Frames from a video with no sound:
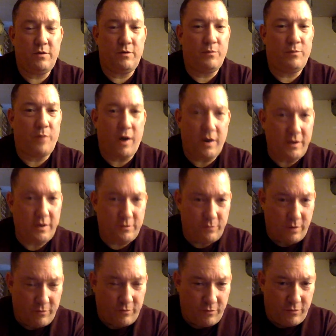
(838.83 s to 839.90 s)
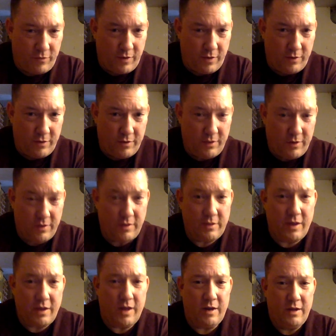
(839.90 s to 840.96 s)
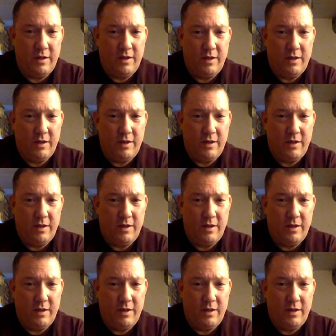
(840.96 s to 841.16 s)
No bodies were ever found or anything like that.